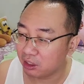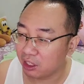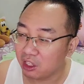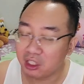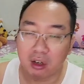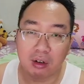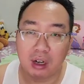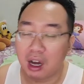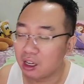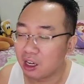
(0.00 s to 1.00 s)
Intel
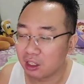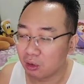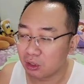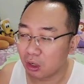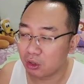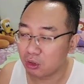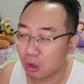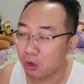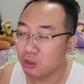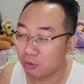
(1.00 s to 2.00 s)
Arc card that was
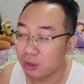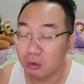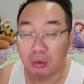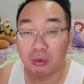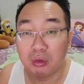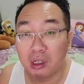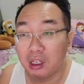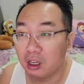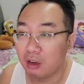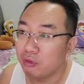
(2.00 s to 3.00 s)
launched a few
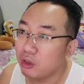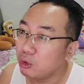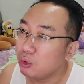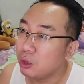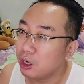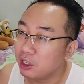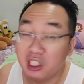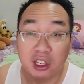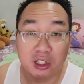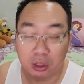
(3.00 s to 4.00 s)

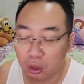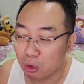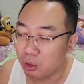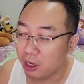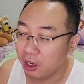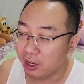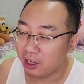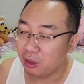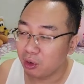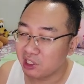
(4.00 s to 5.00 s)
years ago,
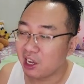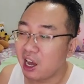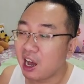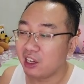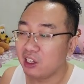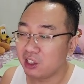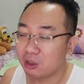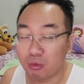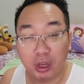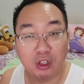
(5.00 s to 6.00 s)
and it was the
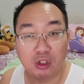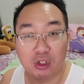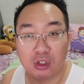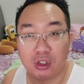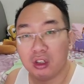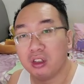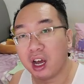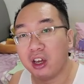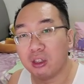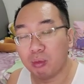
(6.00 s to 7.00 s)
highest
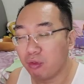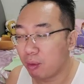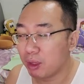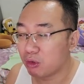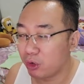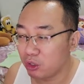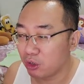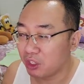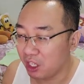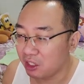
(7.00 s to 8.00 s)
performance range
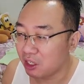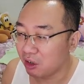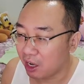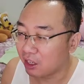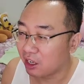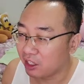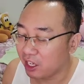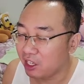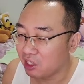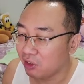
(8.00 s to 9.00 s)
of the Intel Arc card,
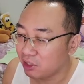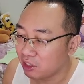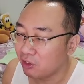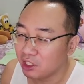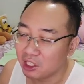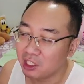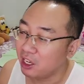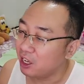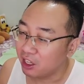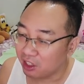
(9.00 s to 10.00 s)
A770.
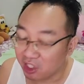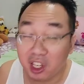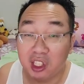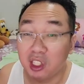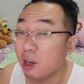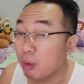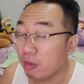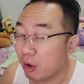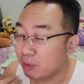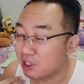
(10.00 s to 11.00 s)
The 1080 Ti
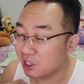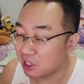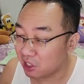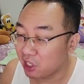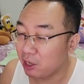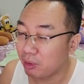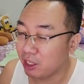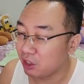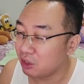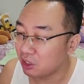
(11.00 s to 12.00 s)
performs the same,
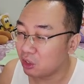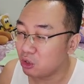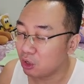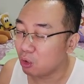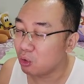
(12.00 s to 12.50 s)
and it's such an old